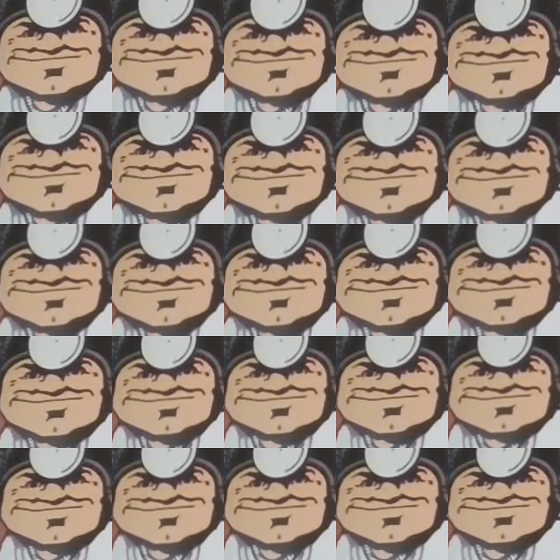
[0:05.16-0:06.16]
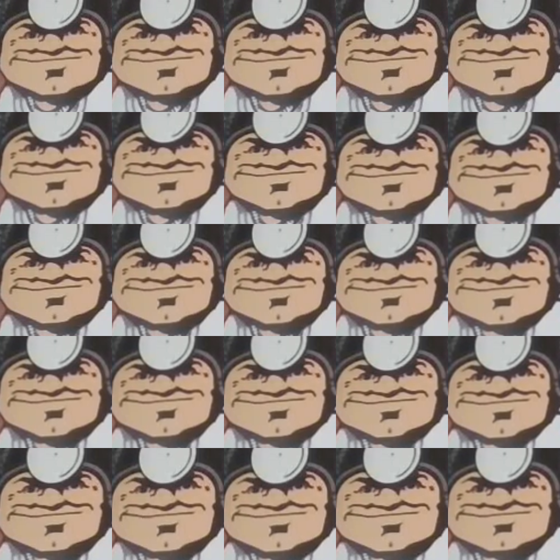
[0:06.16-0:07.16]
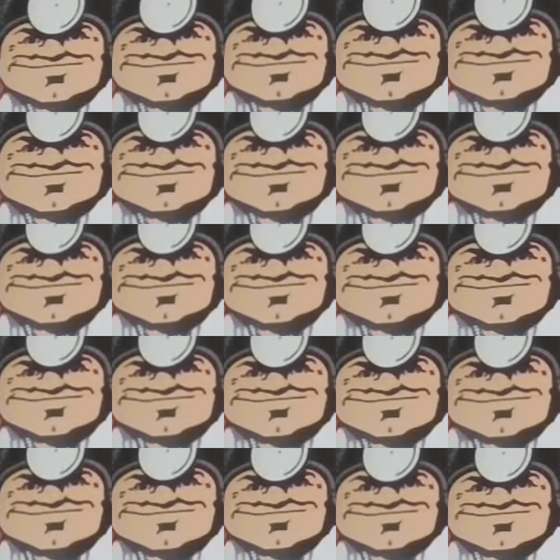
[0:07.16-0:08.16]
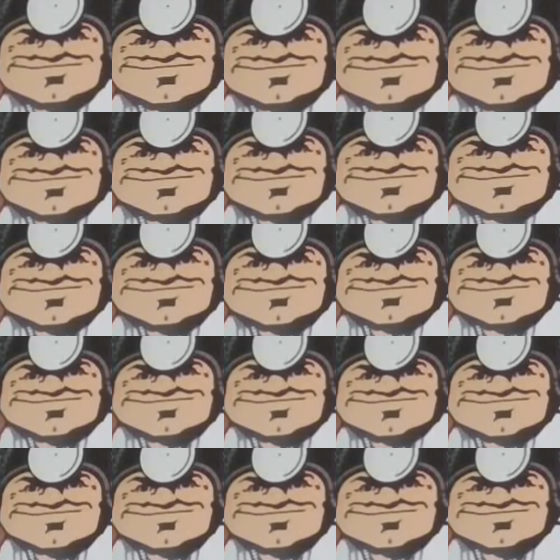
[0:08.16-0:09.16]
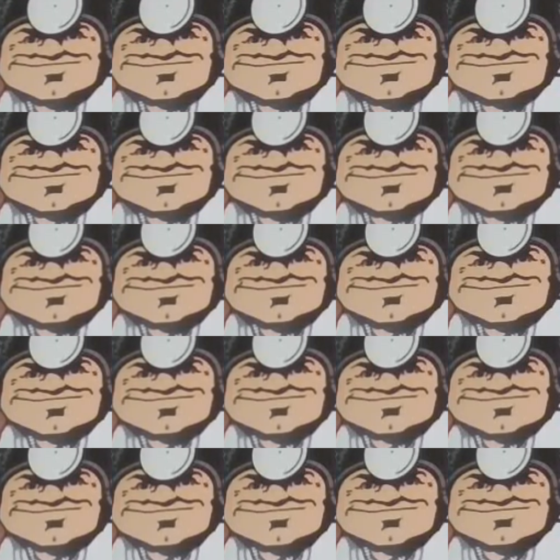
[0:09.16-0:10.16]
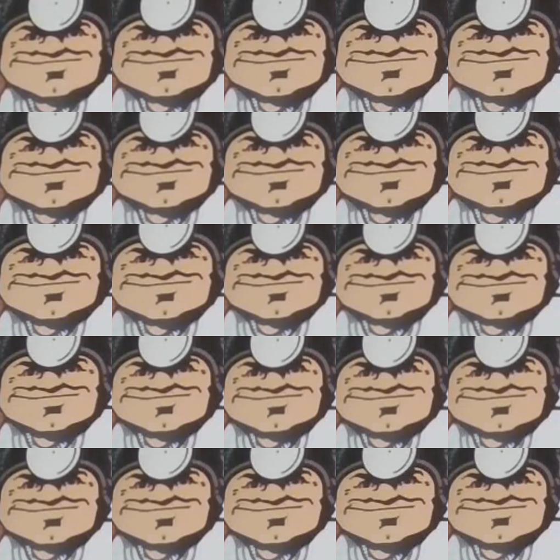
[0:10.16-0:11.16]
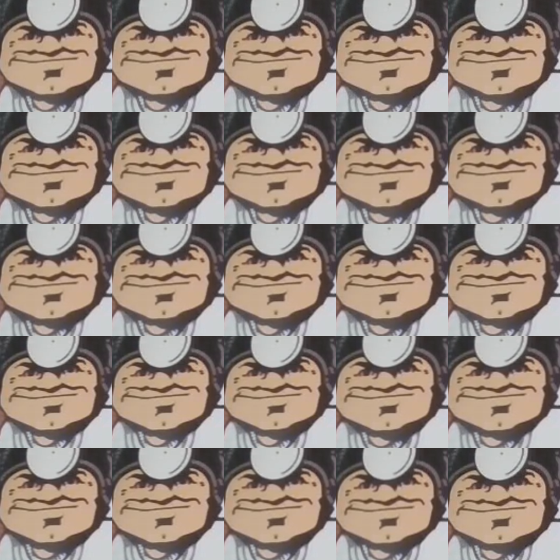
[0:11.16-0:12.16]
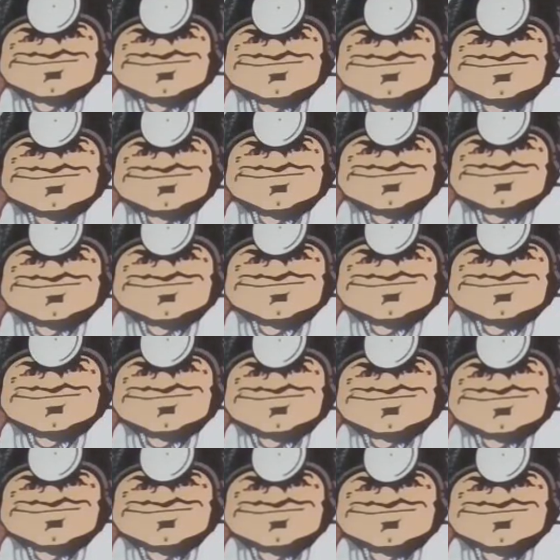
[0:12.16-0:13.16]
This person isn't speaking.